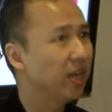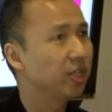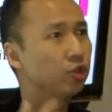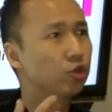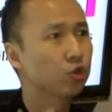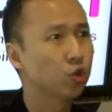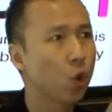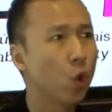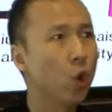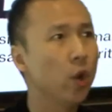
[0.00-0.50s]
by
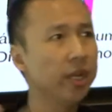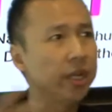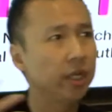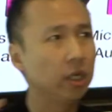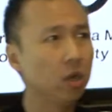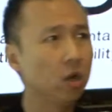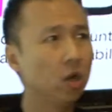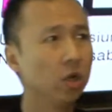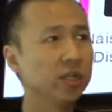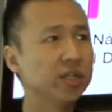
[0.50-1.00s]

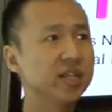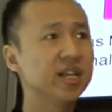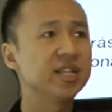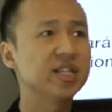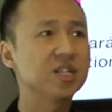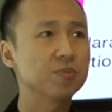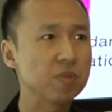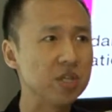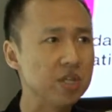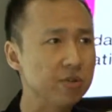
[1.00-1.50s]
drawing on the
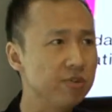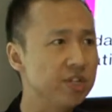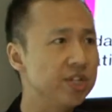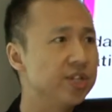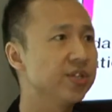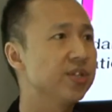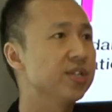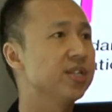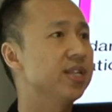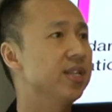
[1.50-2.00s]

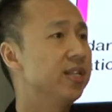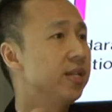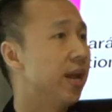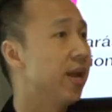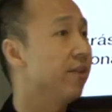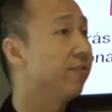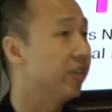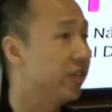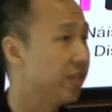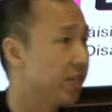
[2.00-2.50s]
experiences and
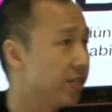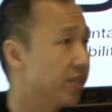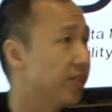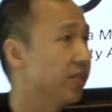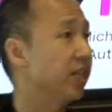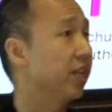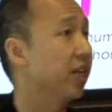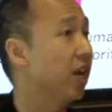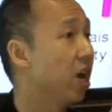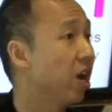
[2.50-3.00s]
evidence
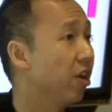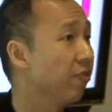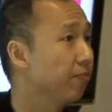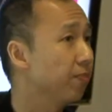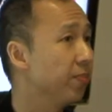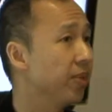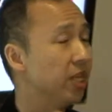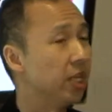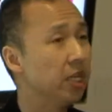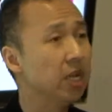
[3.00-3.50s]
that I've
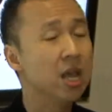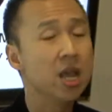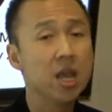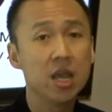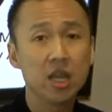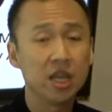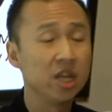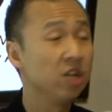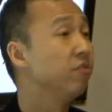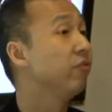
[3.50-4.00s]
been
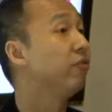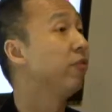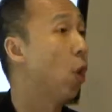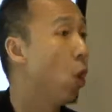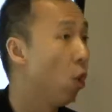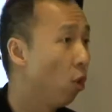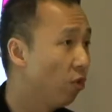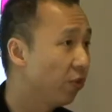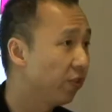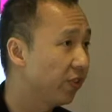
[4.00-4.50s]

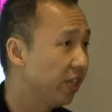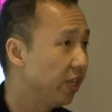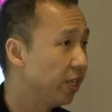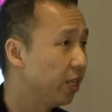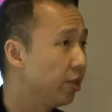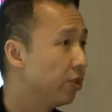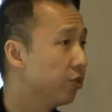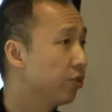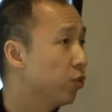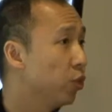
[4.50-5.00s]
involved
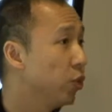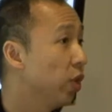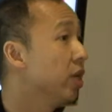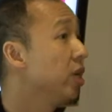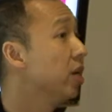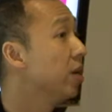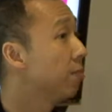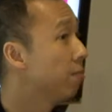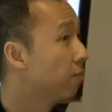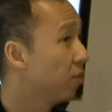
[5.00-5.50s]
in through a
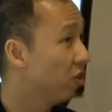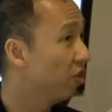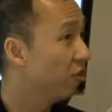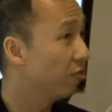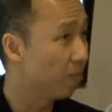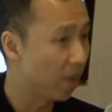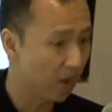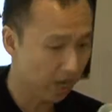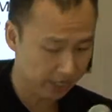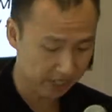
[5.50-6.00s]
number of
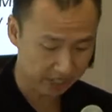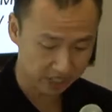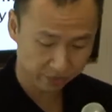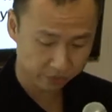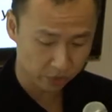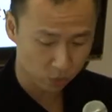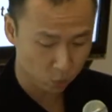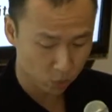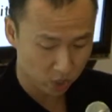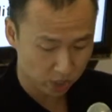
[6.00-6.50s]
my
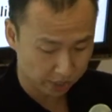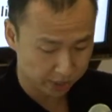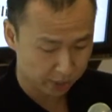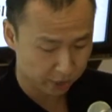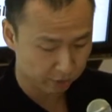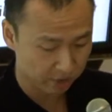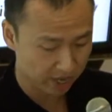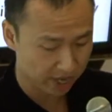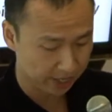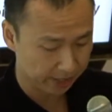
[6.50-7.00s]
different work
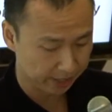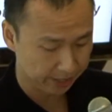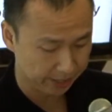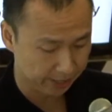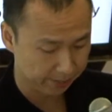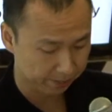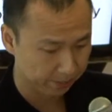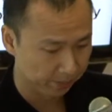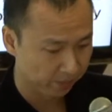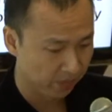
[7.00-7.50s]
strands.